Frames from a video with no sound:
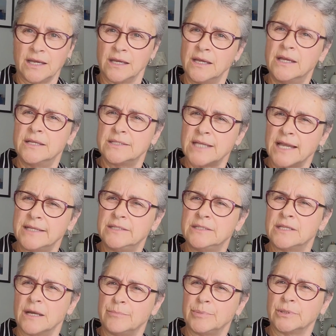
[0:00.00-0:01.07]
of tightened
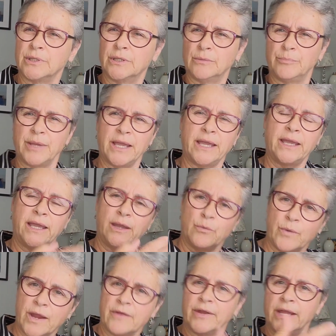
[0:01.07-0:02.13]
up a little bit, and
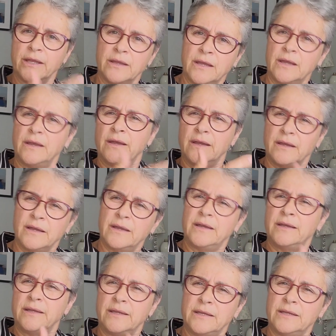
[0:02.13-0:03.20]
where
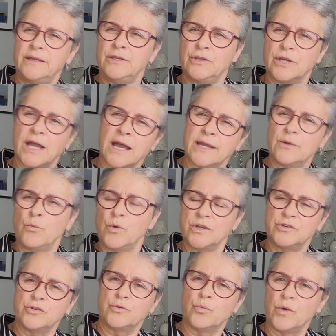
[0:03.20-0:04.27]
you kind of
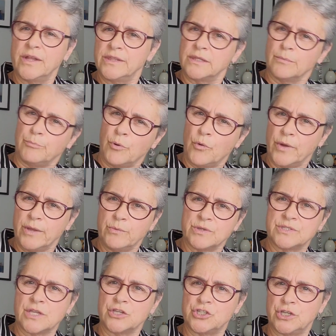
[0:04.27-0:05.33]
wondered what the point was
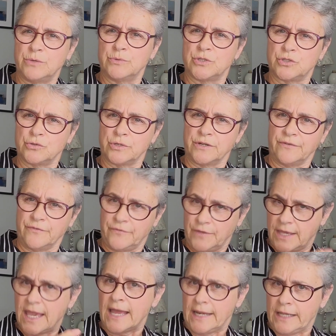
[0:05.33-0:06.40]
that she was sort of
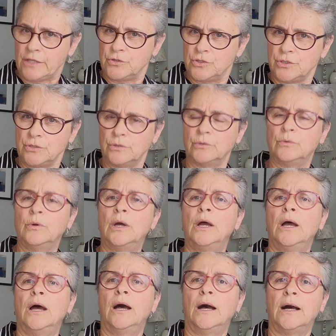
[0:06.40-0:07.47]
getting to.
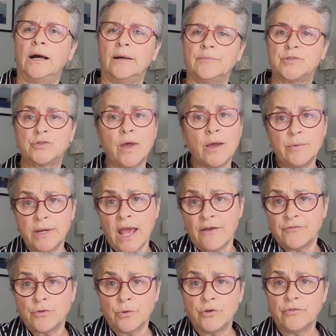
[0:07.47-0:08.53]
So I would have
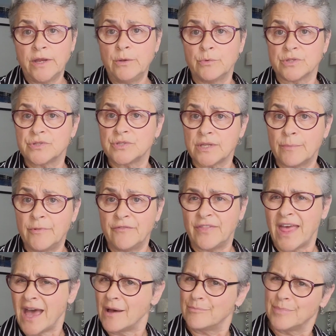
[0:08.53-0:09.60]
to agree with some of
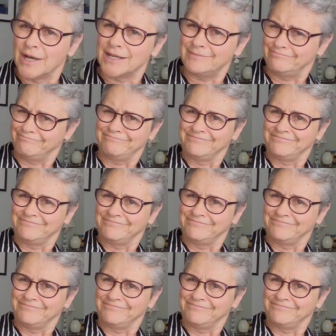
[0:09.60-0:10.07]
that, but